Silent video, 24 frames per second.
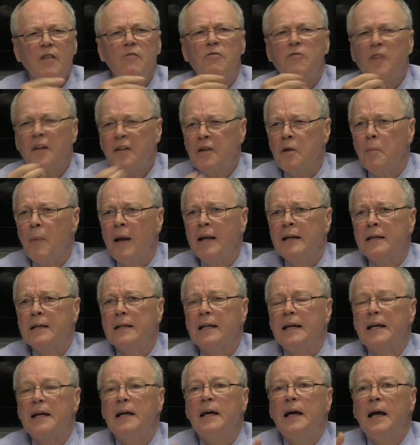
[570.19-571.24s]

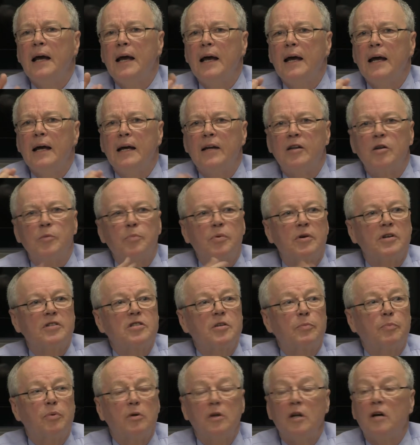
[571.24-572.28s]
fundamentally in the
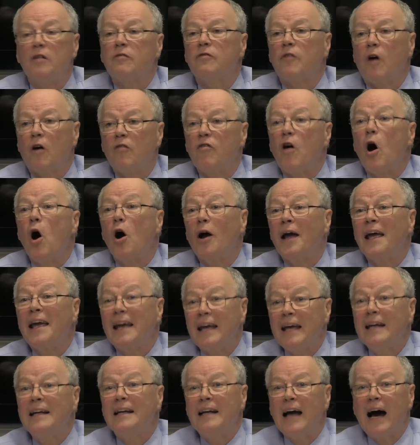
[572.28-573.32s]
principle of
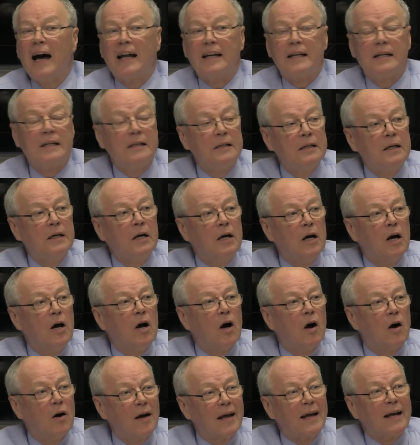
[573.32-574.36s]
Hongik Ingan.
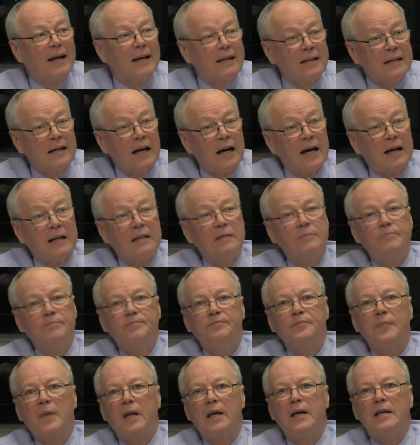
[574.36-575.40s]
Hongik Ingan
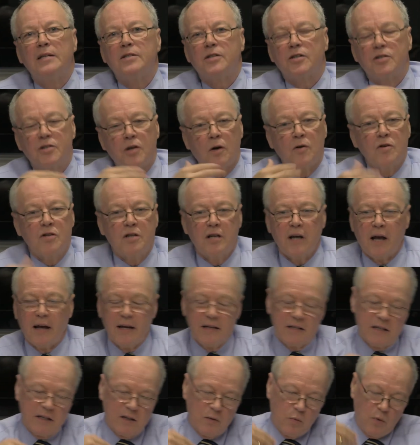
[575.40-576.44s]
is
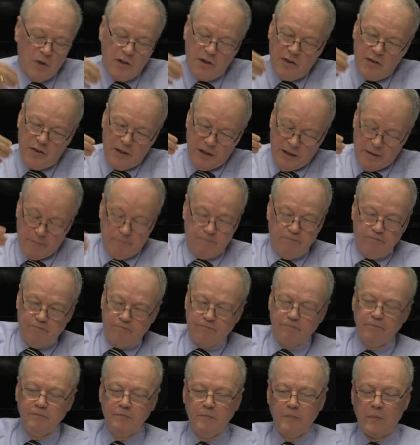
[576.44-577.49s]
associated with the
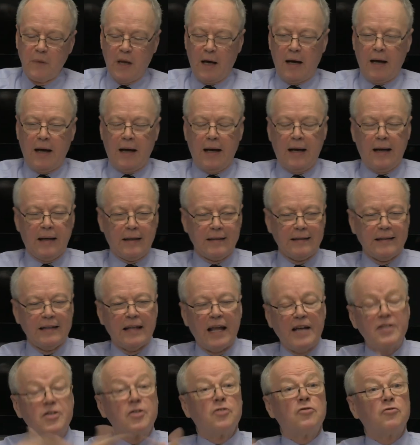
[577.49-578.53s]

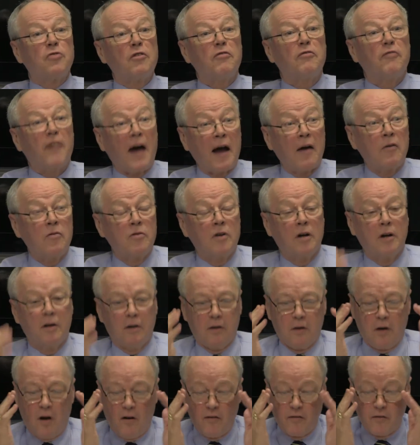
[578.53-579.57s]
legendary founder
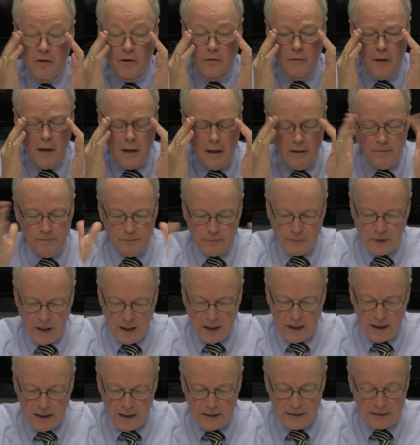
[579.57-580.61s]
of Korea,
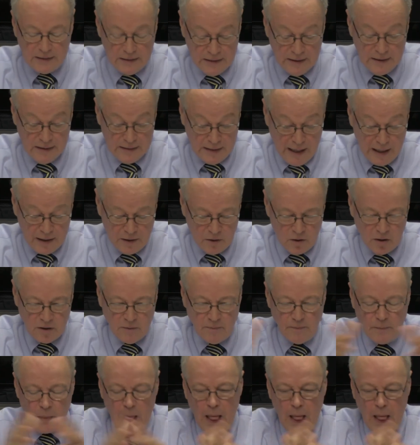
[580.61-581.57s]
Dangun,